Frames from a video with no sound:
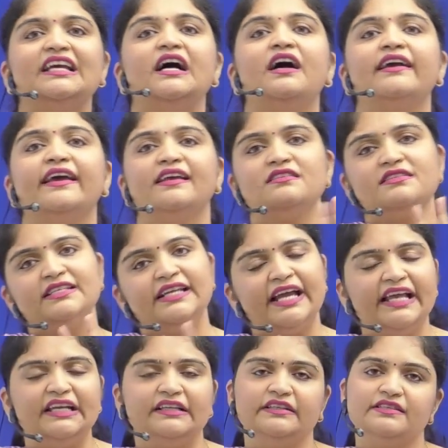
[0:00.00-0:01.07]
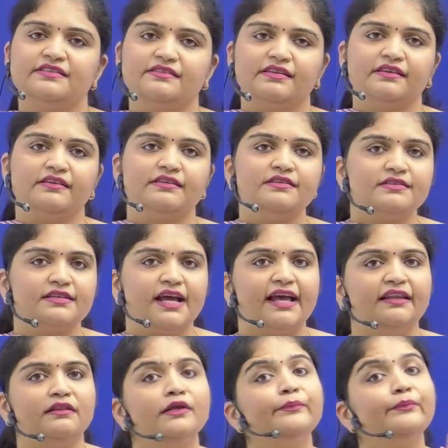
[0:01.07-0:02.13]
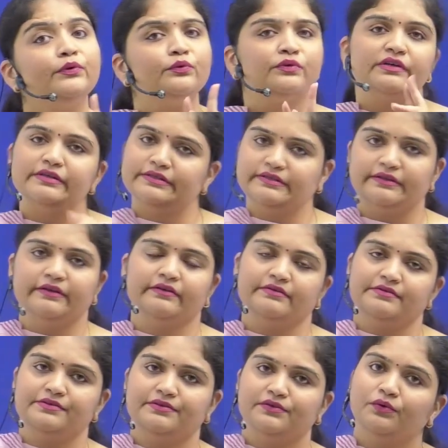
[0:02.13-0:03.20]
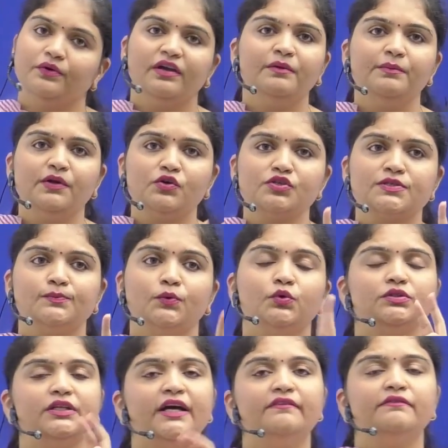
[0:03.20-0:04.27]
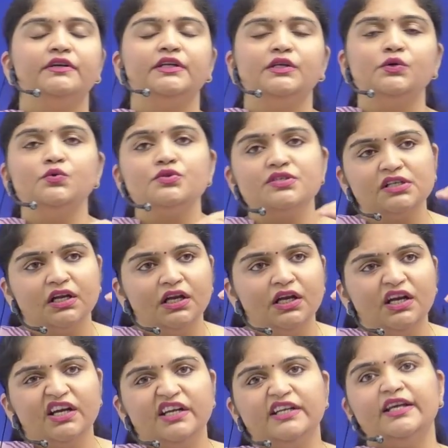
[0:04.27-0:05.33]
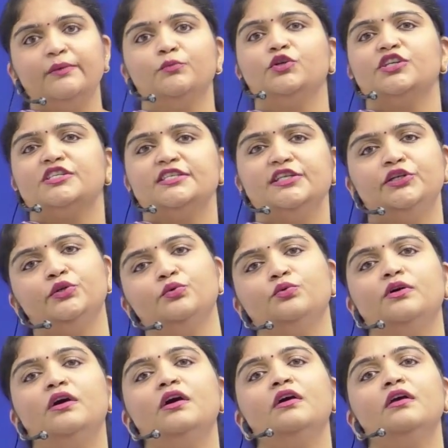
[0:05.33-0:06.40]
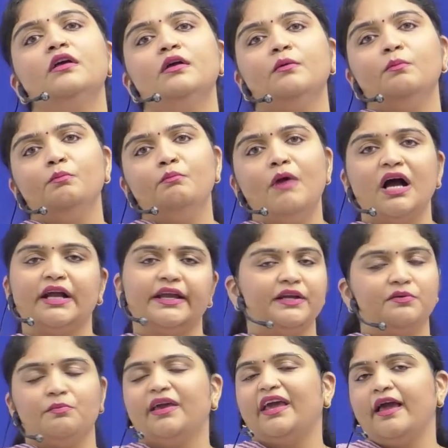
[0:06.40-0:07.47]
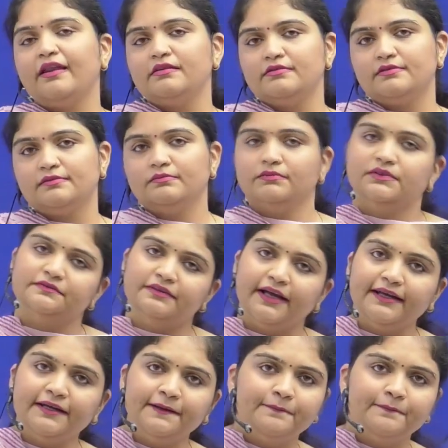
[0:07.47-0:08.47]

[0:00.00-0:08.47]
Against the elitist theorist and the pluralist theorist, okay? Because both have reduced democracy to a market mechanism. Fine?